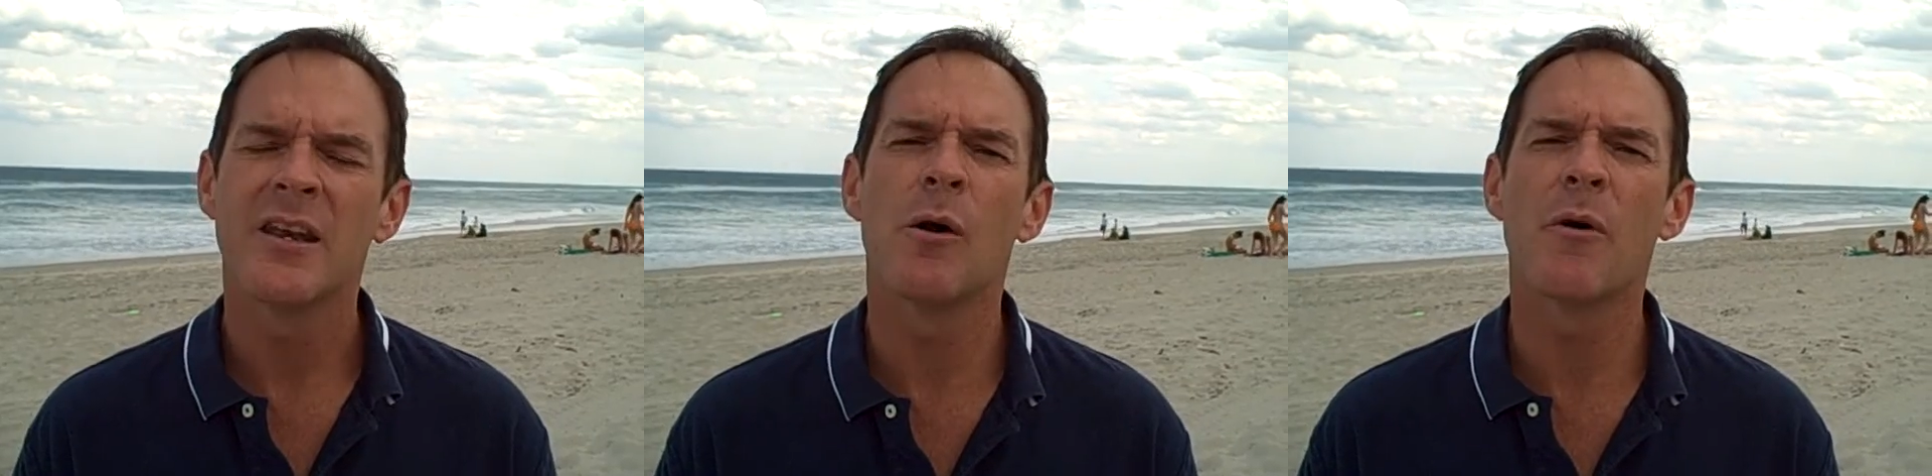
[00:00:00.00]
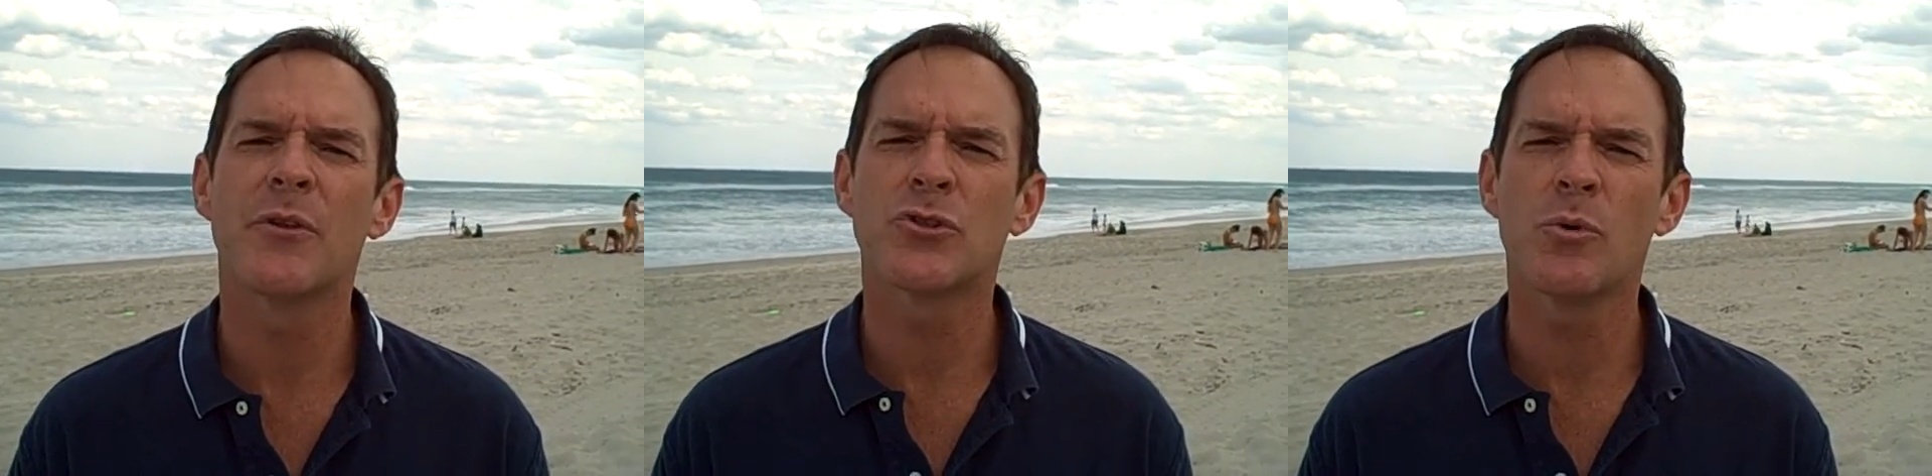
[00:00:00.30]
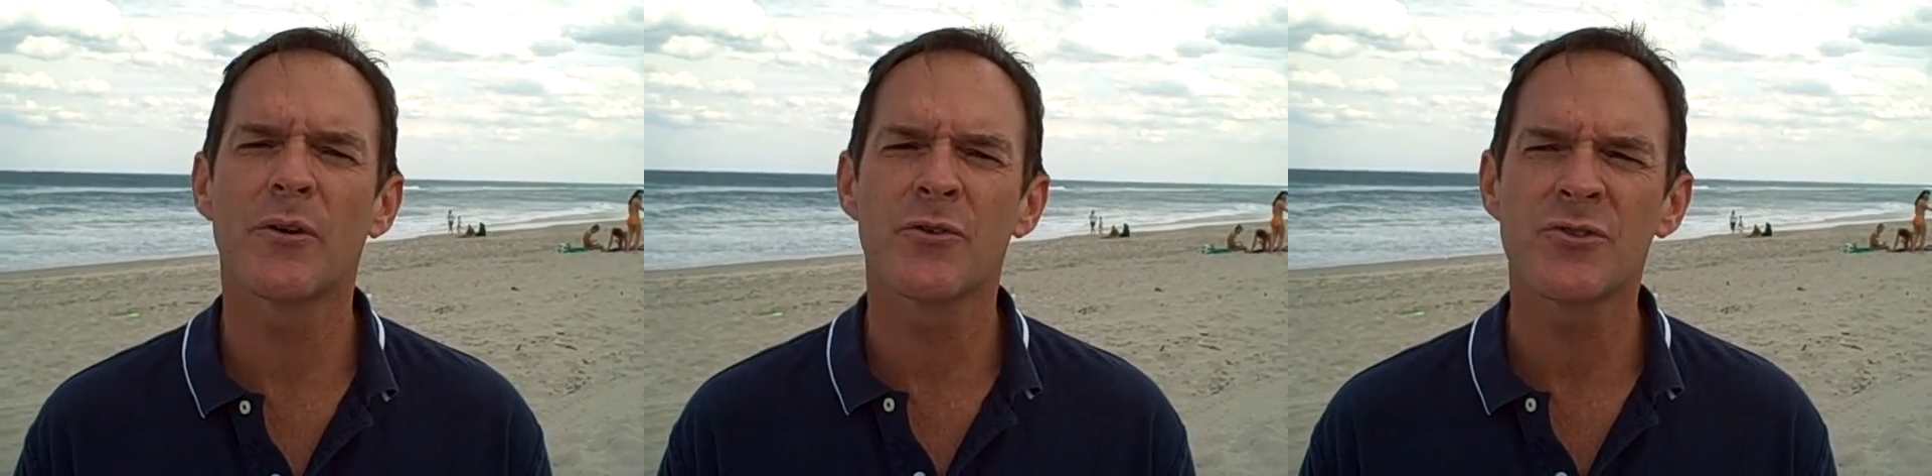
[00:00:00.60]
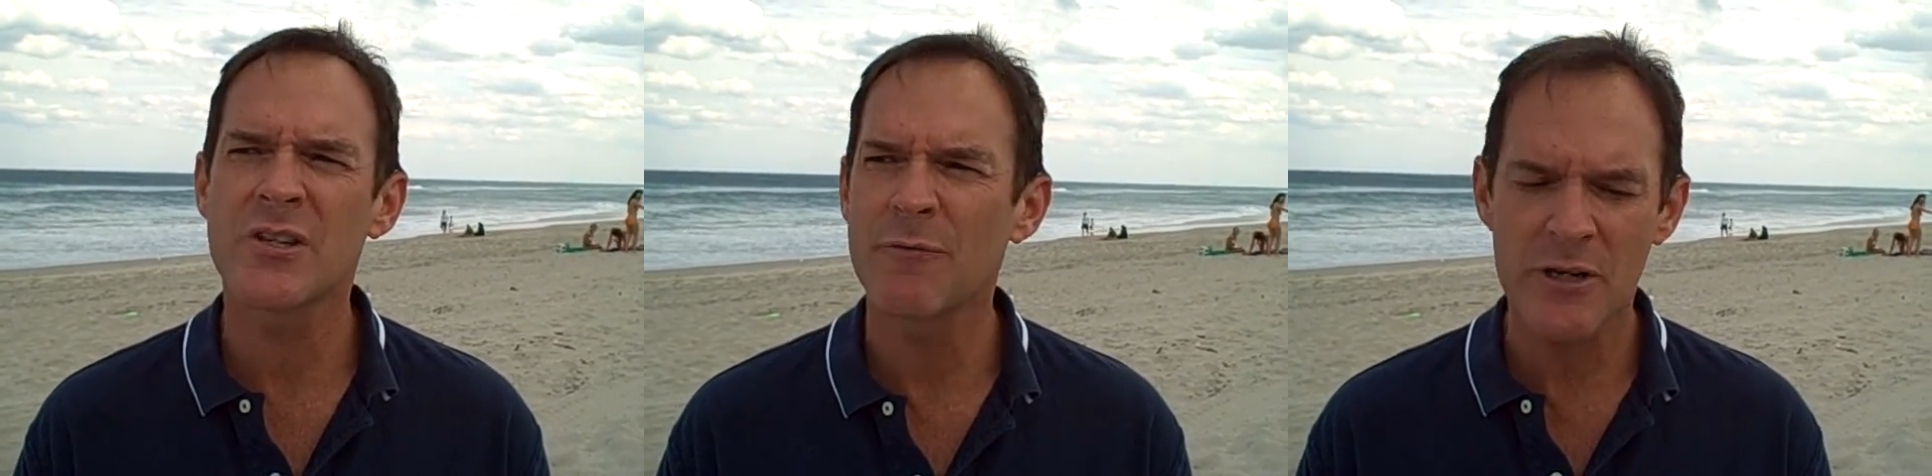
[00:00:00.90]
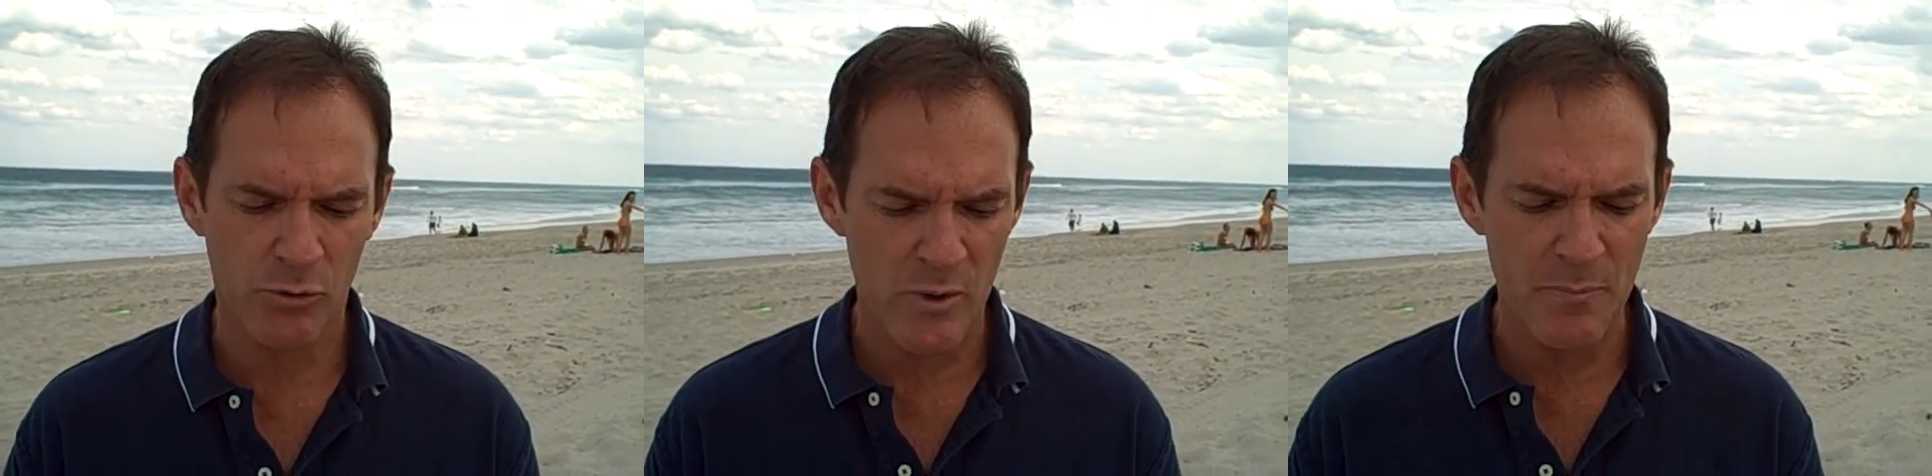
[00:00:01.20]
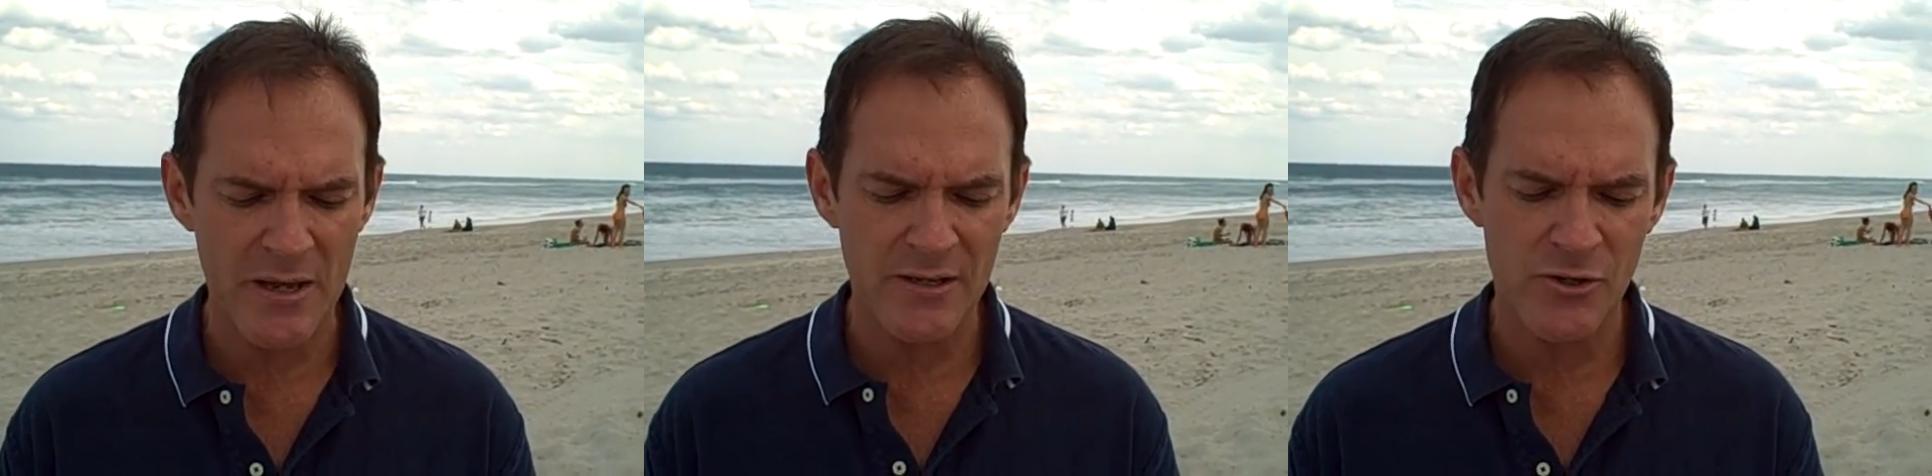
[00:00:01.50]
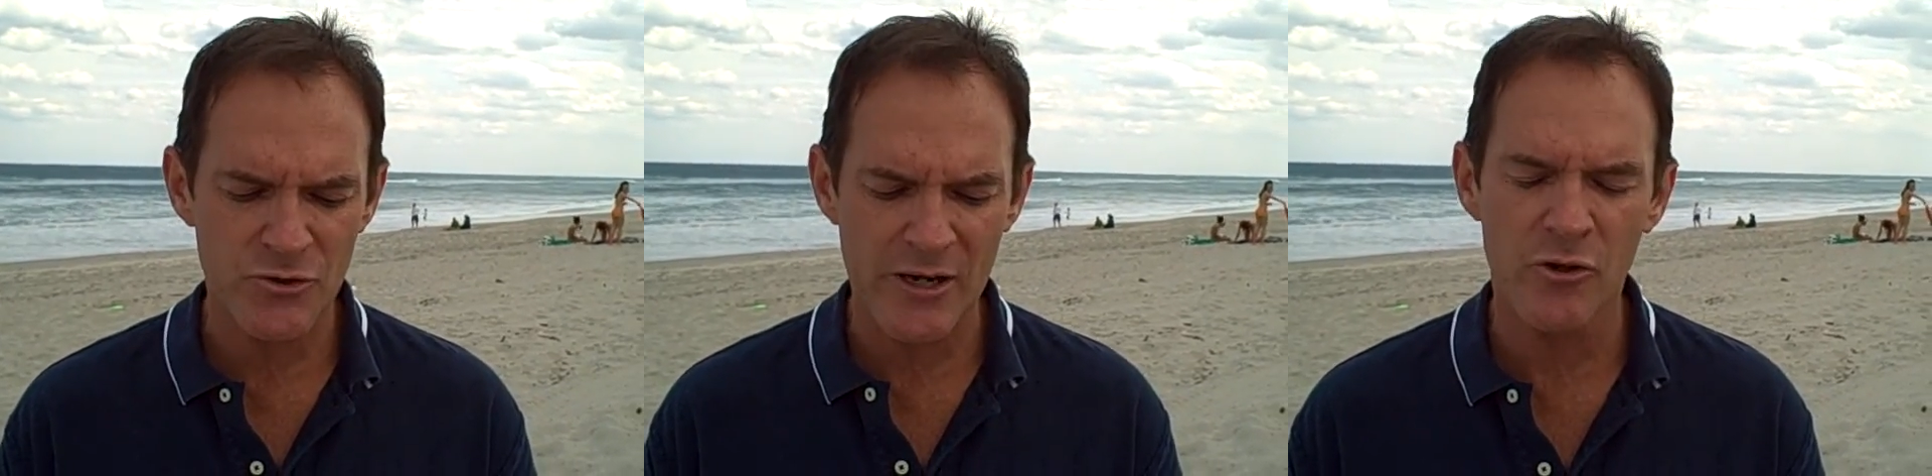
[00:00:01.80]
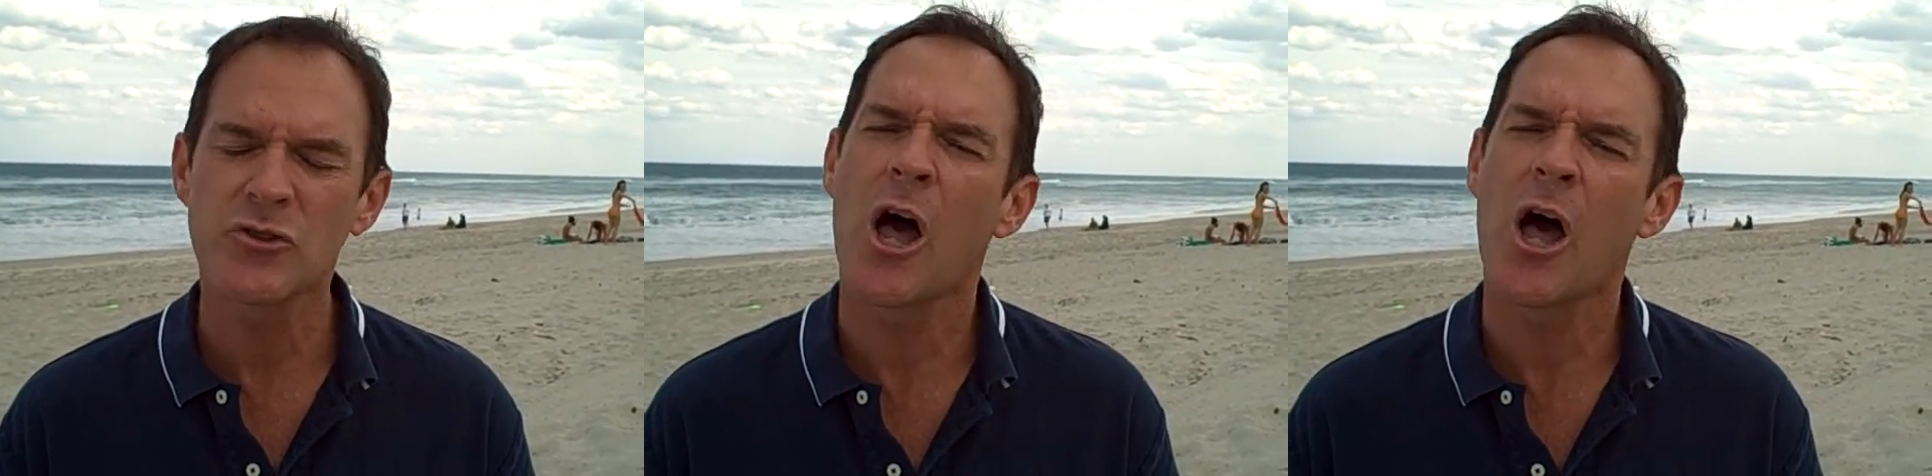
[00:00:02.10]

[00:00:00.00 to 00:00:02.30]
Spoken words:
Now, of the 273 pending sales,